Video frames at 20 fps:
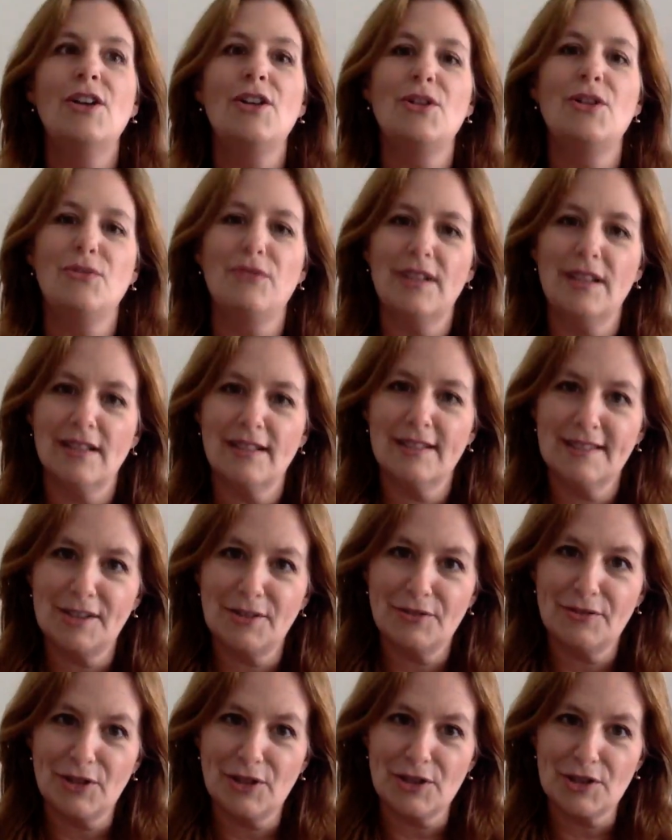you realize
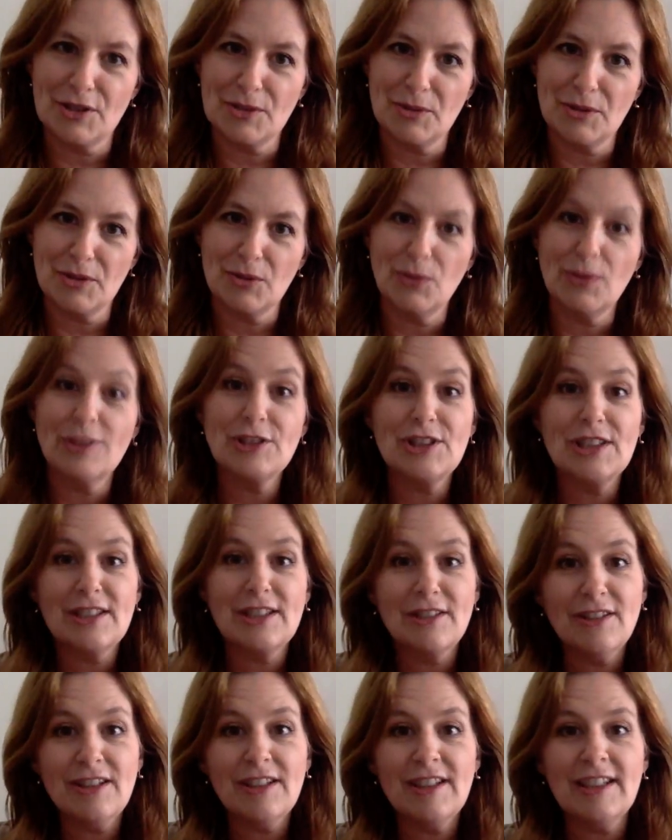you forgot to put the washing
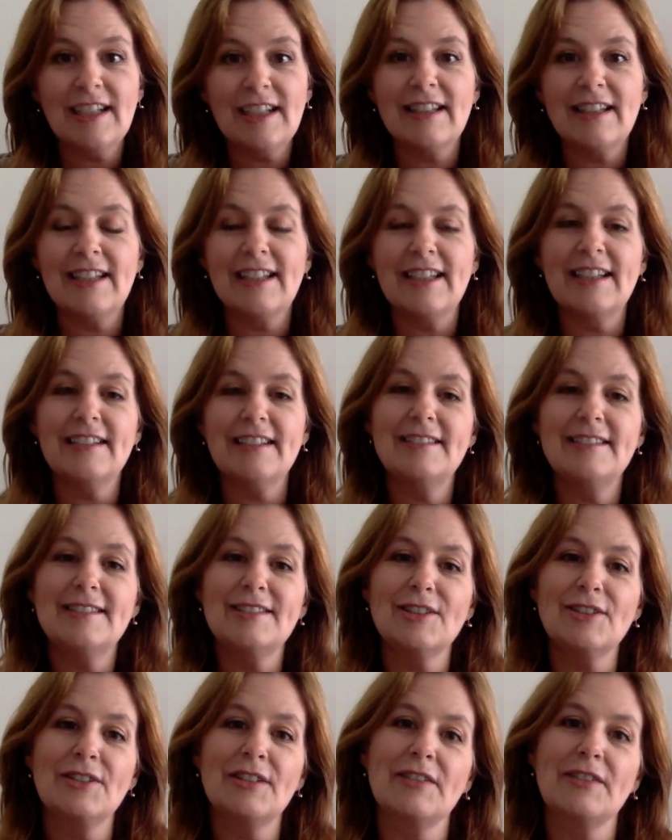on and the kids
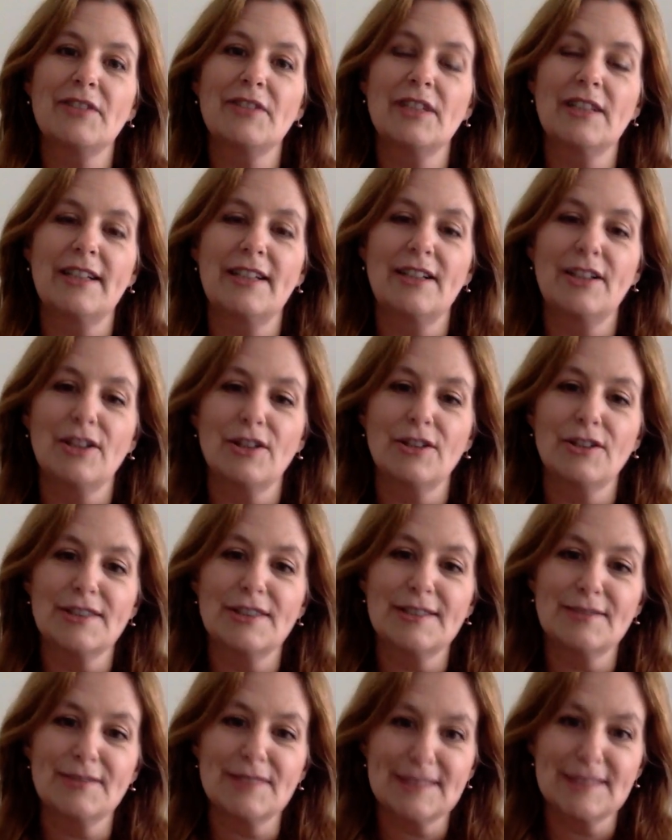don't have clean
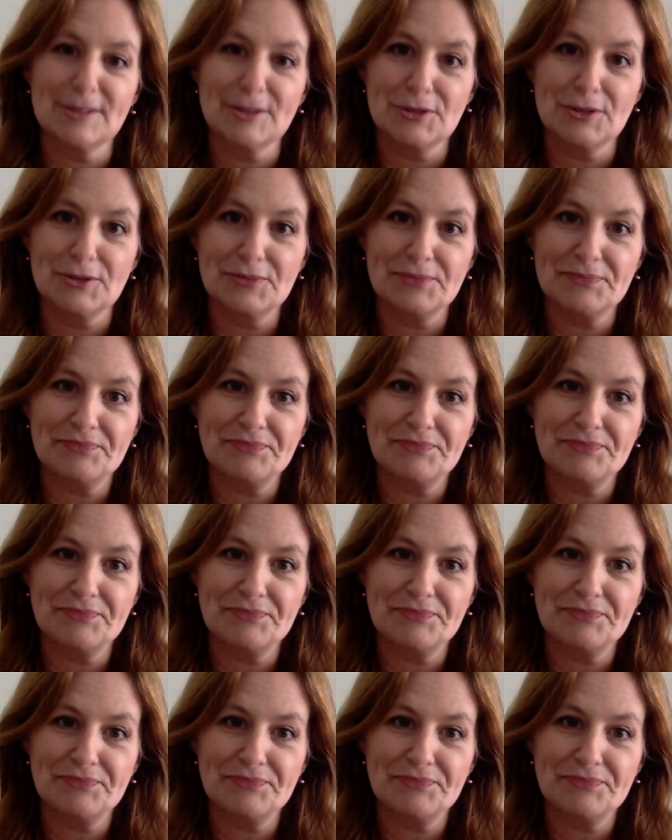clothes for school.